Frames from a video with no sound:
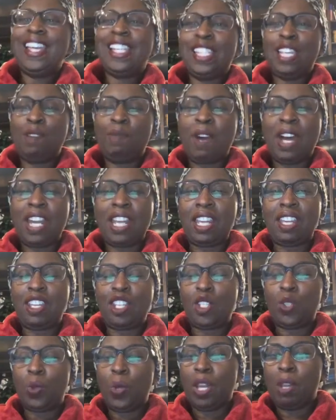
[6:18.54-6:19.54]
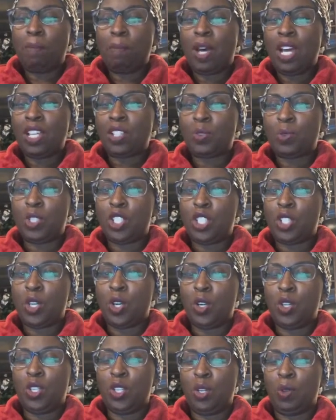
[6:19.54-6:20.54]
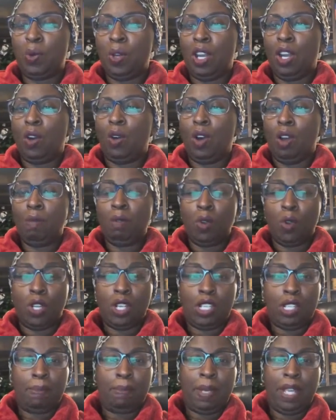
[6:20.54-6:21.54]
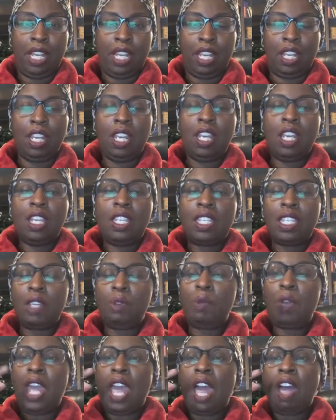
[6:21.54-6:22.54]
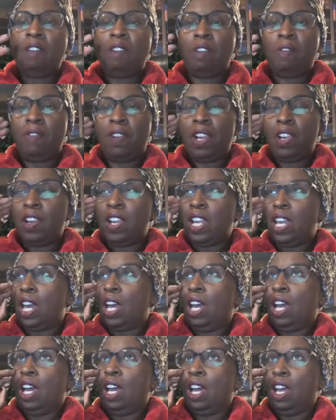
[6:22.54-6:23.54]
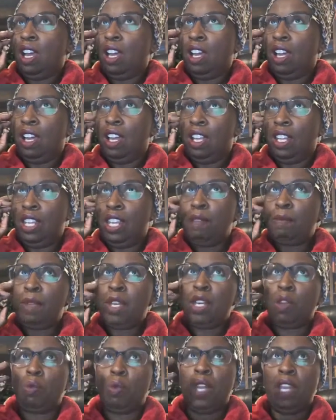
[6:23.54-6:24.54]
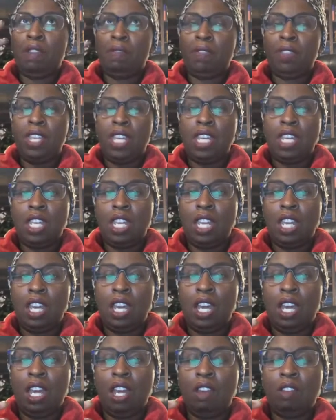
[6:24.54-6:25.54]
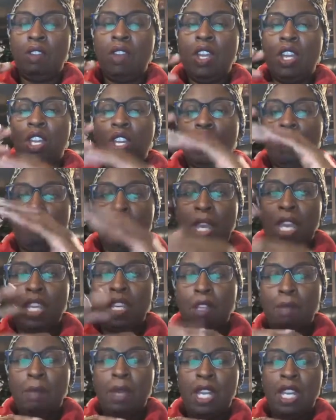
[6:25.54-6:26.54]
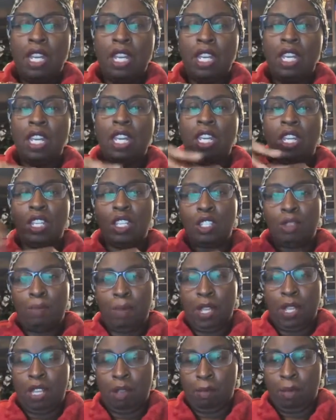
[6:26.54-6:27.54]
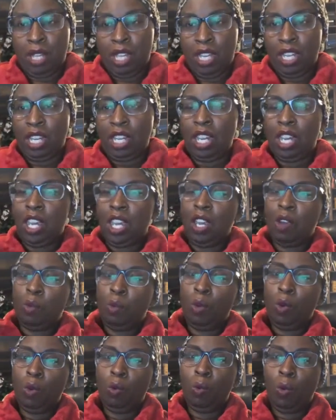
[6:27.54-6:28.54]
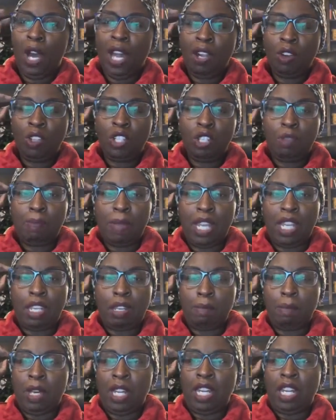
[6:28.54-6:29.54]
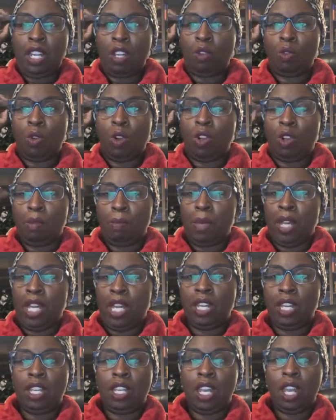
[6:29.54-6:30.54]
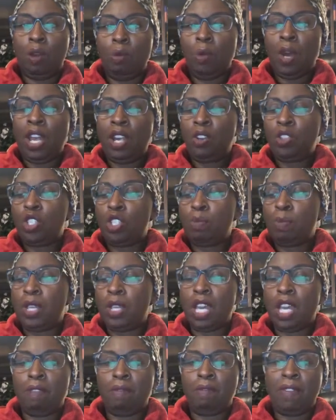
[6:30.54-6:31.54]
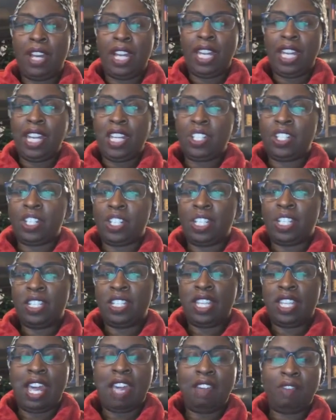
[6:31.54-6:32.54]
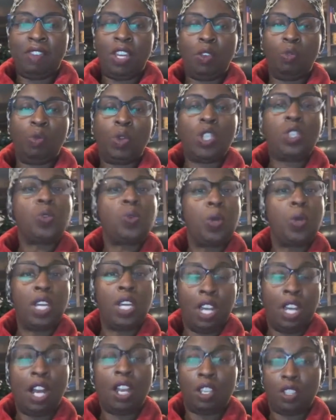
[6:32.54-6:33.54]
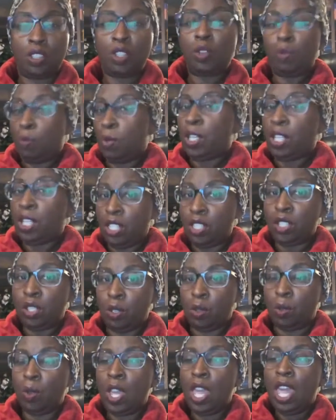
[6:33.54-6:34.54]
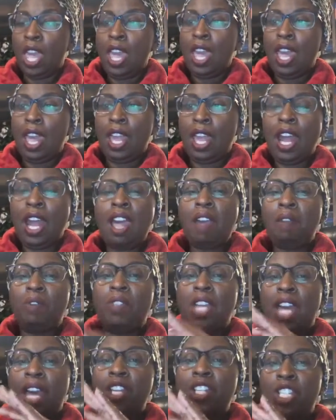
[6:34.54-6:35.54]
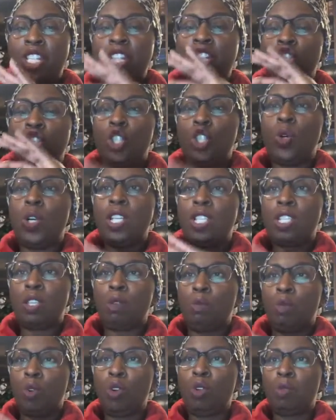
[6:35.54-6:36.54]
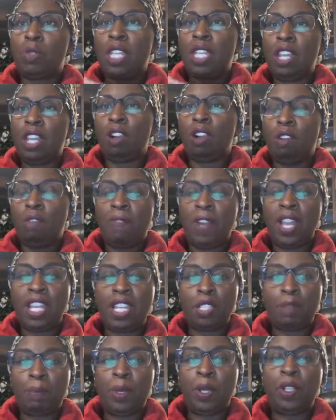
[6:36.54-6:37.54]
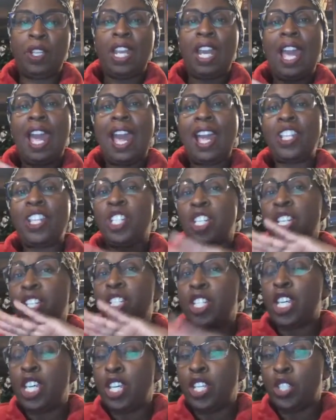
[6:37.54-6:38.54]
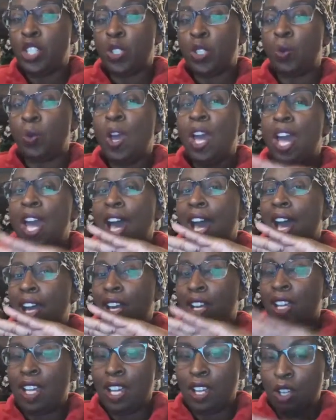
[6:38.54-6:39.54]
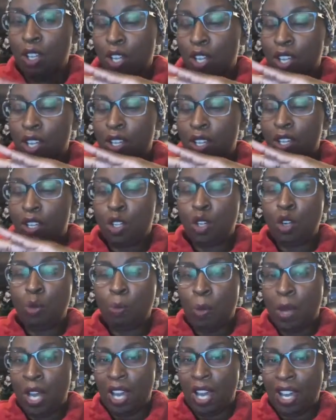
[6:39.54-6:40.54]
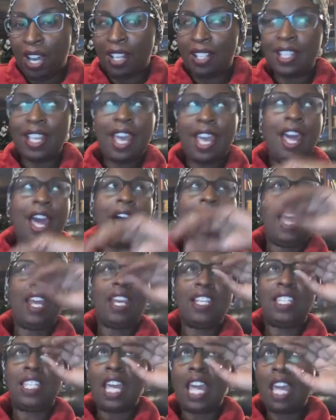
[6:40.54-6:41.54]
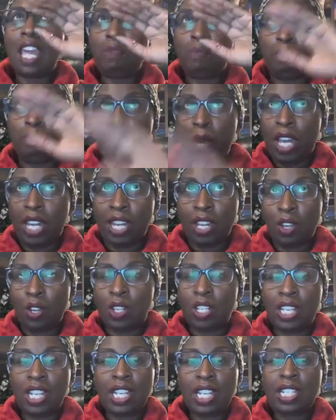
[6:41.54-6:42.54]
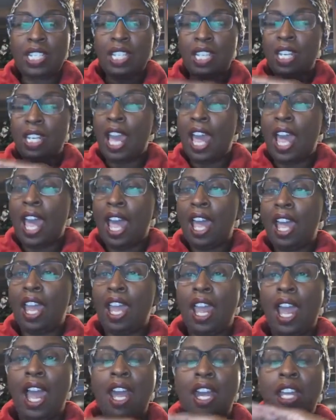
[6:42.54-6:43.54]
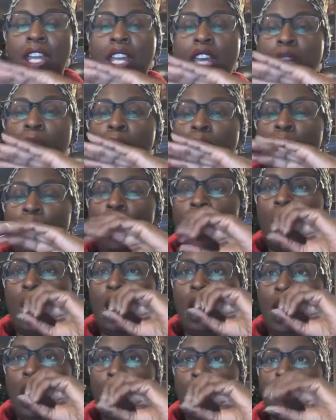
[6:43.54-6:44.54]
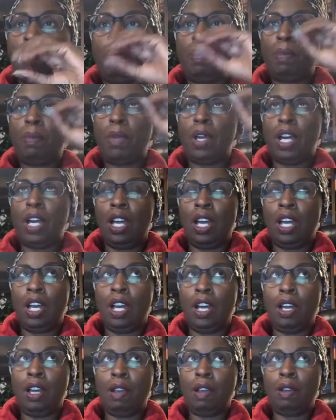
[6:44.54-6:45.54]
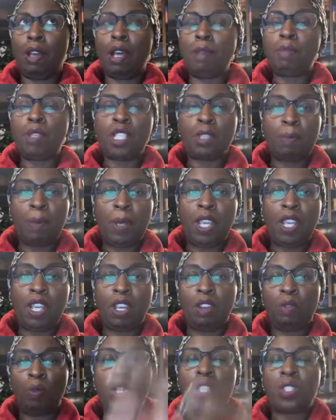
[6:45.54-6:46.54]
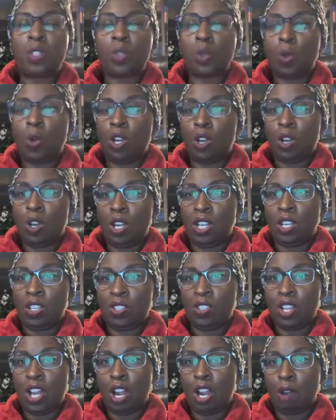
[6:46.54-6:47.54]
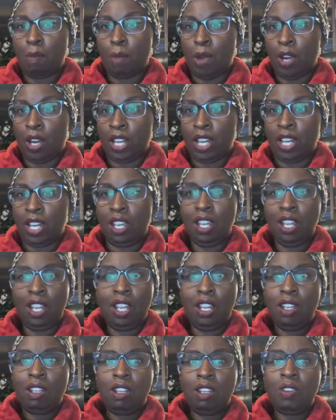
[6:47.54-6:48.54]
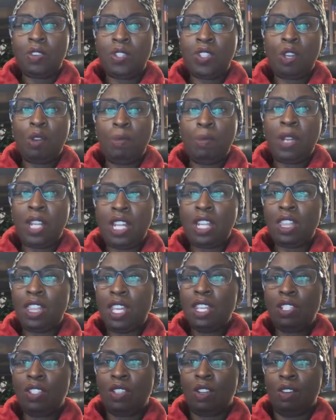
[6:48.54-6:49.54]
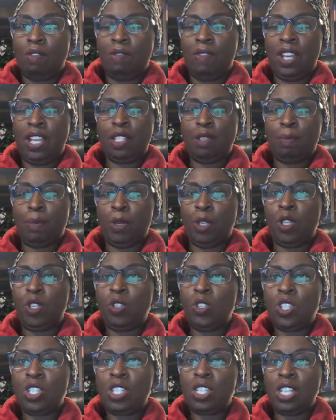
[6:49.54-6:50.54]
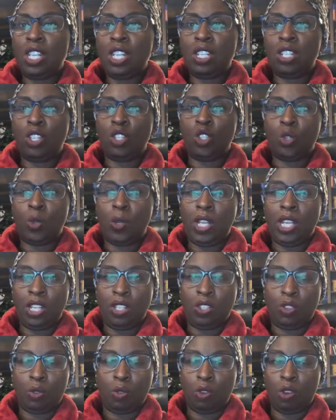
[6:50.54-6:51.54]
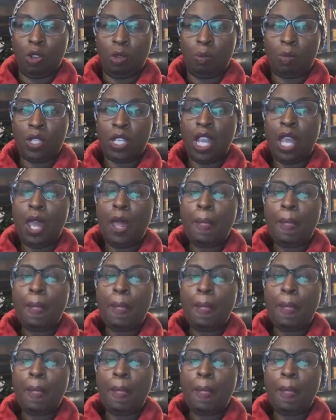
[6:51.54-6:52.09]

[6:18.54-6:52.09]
Somebody give you 20 bucks, what you going to do with it? Oh, I'm going to spend it. See, we have a very limited way of thinking of you make the money, you spend the money. Well, why don't you make the money and grow the money? And why don't you become financially savvy of what $20 can really do? And I have actually joined some groups here on Facebook that actually teach you how to cut coupons, how to save money on this and that, and how to keep you up to speed of what's going on in the stock market. There are so many things on Facebook. You just need to join these groups.